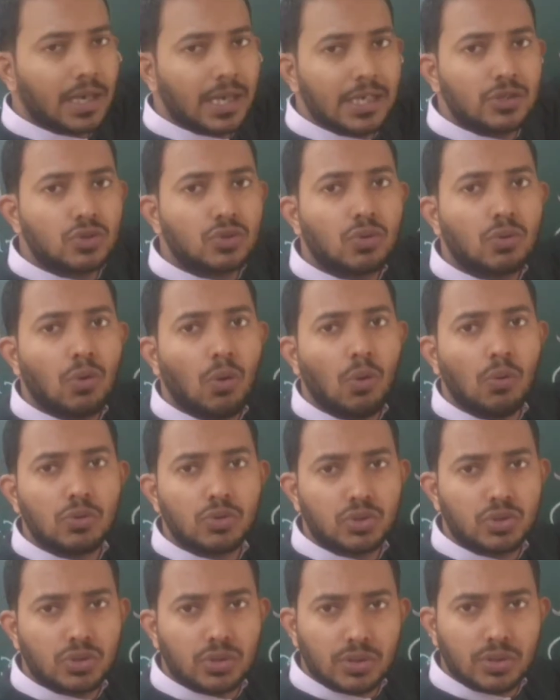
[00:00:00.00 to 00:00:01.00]
is
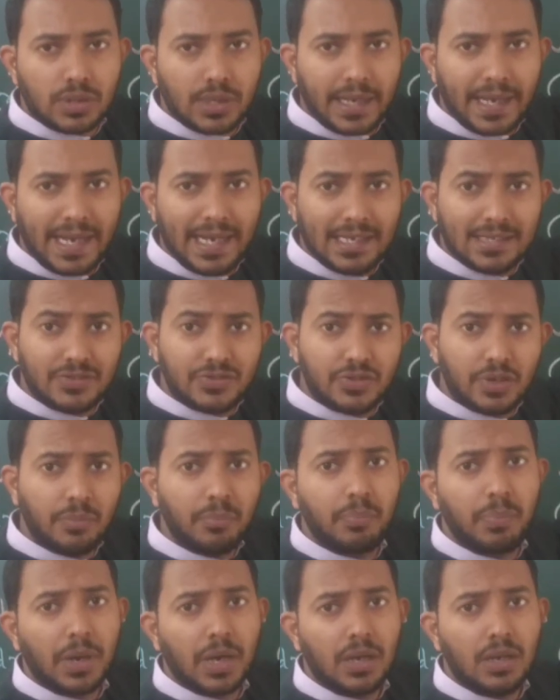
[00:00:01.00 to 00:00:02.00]
closed. It is
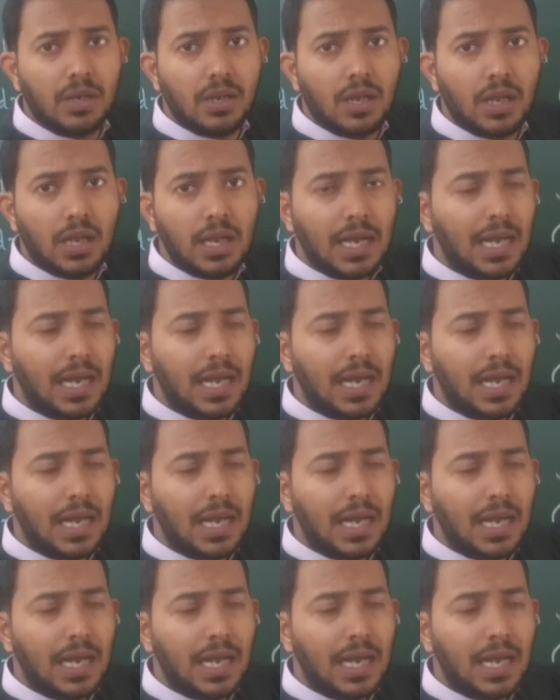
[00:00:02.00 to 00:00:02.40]
simple